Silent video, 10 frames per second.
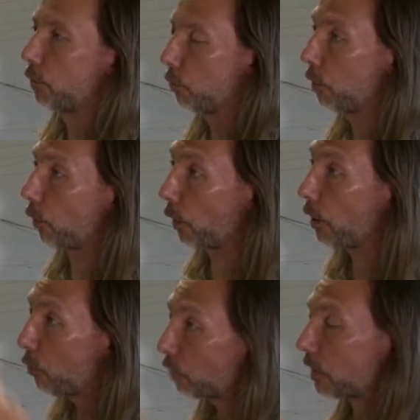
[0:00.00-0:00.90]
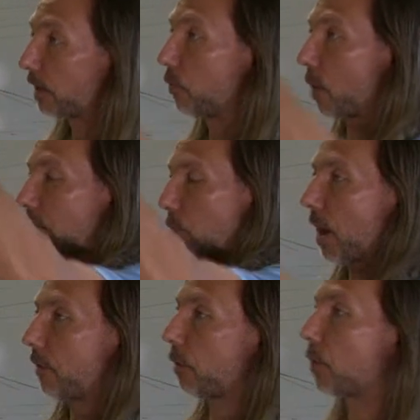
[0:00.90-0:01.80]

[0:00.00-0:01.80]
You reuse the same ones with half the